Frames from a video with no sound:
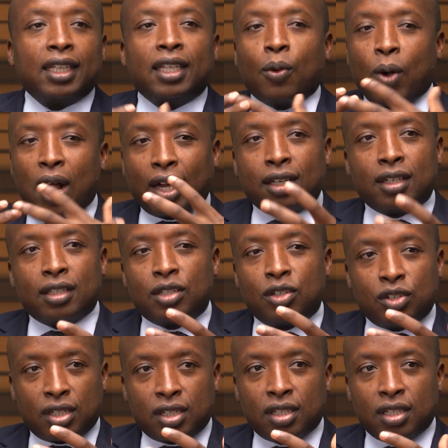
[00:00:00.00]
The work
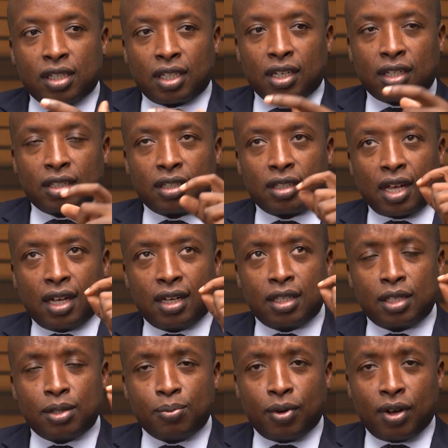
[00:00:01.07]
history, yes. And
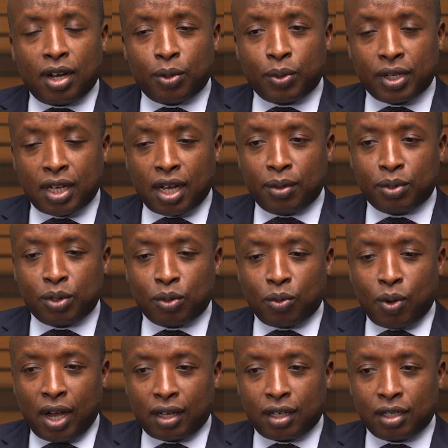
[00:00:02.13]
it's important when it comes to
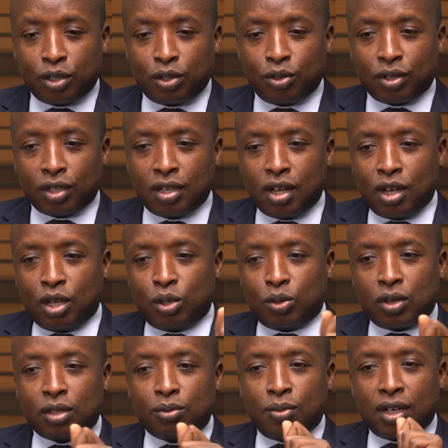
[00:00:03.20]
work history
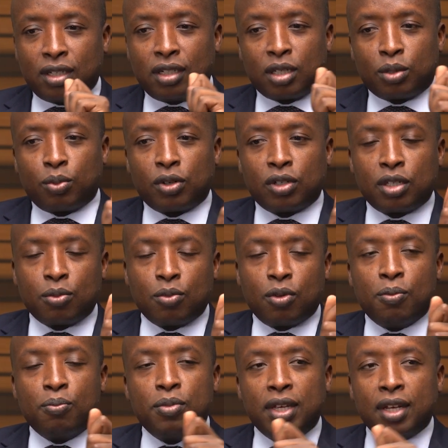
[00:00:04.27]
to, as much as
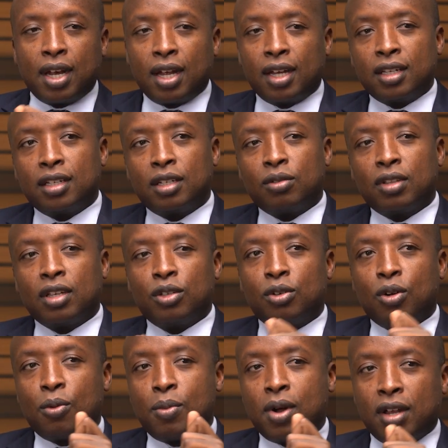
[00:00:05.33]
possible, mirror it to the
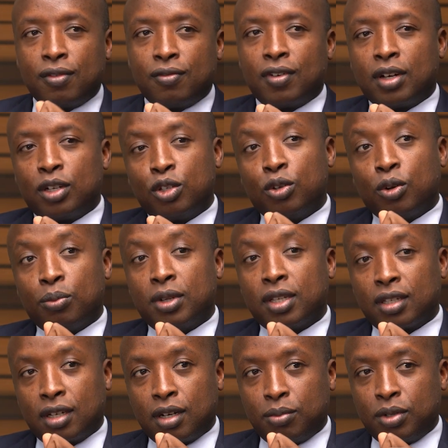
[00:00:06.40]
job advert, job
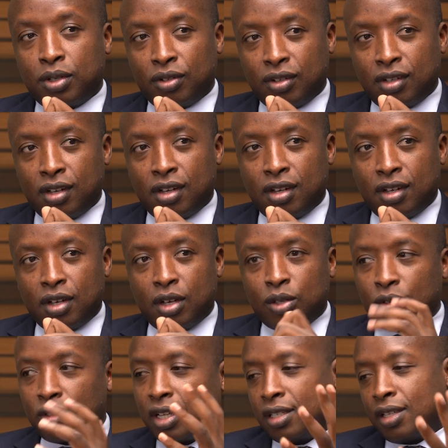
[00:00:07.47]
description.
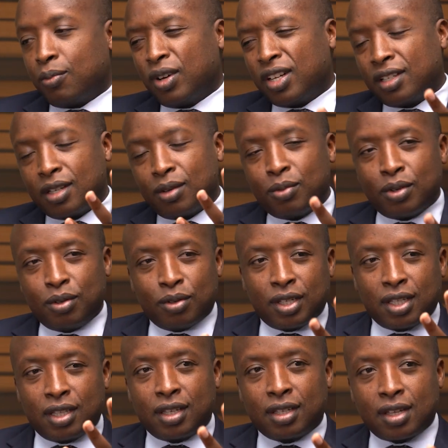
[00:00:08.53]
So that someone is able to
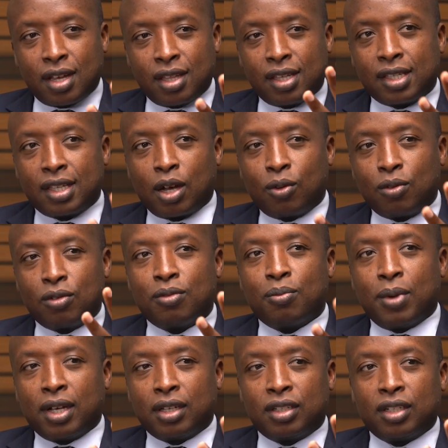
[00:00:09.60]
see there's a good
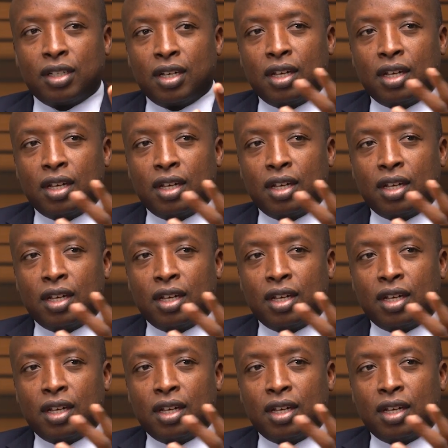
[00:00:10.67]
match.